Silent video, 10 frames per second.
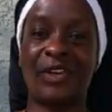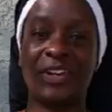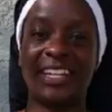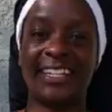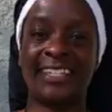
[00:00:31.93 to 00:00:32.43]

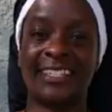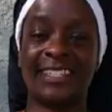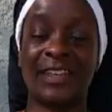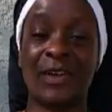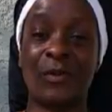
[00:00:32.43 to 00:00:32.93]

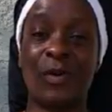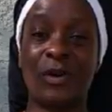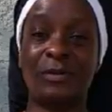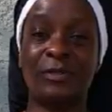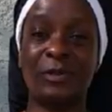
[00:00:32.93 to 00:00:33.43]
Greetings.
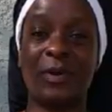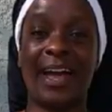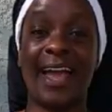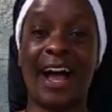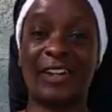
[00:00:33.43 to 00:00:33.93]
Welcome to
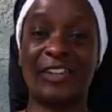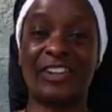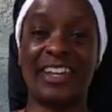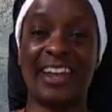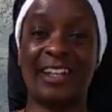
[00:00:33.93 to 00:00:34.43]
my How to
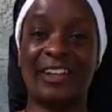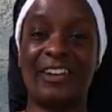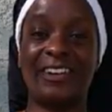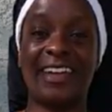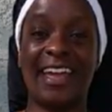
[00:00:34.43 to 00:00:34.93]
Grow Your Hair
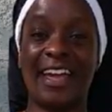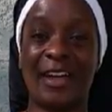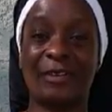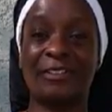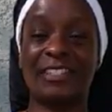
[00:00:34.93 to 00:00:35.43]
Long
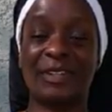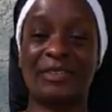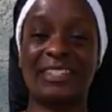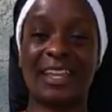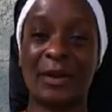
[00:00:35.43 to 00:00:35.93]
Hair Growth
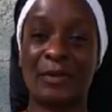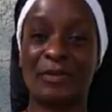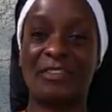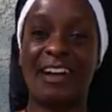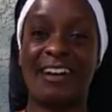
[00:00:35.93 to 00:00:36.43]
Series, Hair
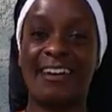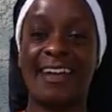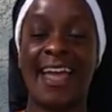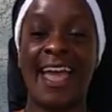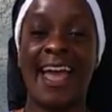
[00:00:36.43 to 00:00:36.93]
Growth Vlog.
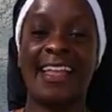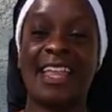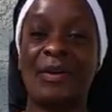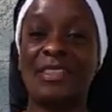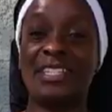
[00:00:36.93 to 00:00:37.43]

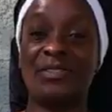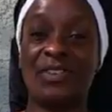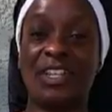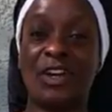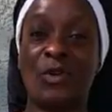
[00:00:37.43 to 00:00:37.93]
Now in this
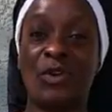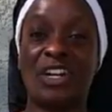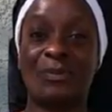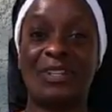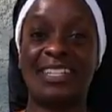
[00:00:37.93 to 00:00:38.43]
video, we're
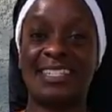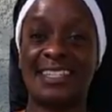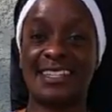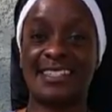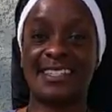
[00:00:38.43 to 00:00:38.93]
going to be
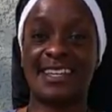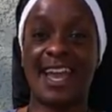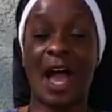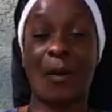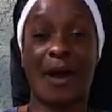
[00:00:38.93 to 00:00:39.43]

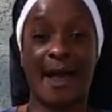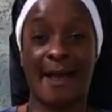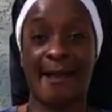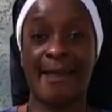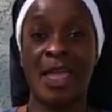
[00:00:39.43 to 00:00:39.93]
discussing how
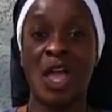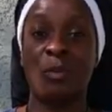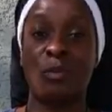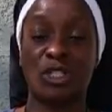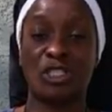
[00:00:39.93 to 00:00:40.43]
I
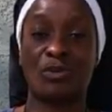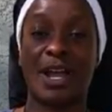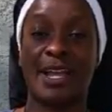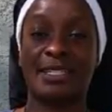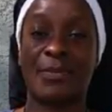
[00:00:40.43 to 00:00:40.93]

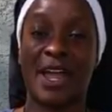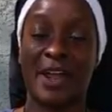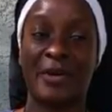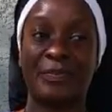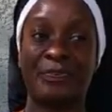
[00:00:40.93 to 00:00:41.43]
moisturize my
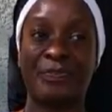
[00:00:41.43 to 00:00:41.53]
hair.